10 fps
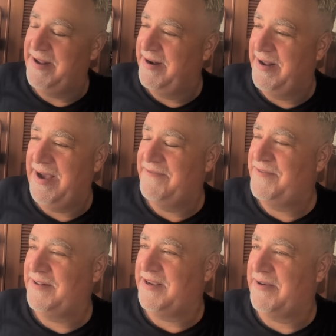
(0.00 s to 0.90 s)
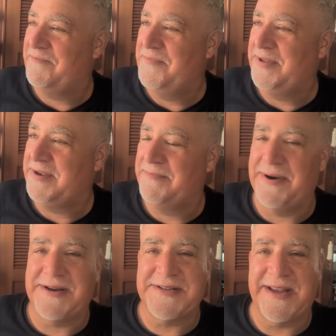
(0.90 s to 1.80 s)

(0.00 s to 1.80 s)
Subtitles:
And I feel like $1,000,000.